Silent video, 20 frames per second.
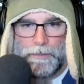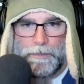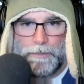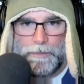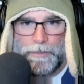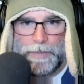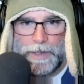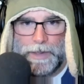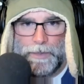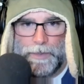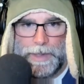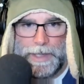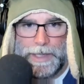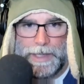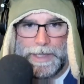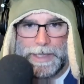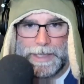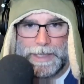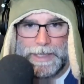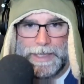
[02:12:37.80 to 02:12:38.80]
by the way,
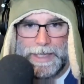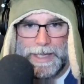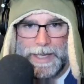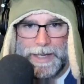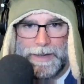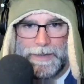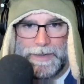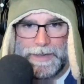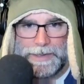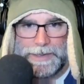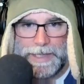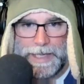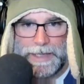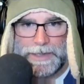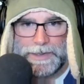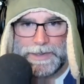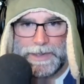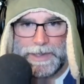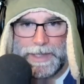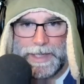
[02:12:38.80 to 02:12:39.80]
like none of this
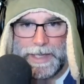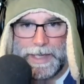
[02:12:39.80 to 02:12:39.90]
actually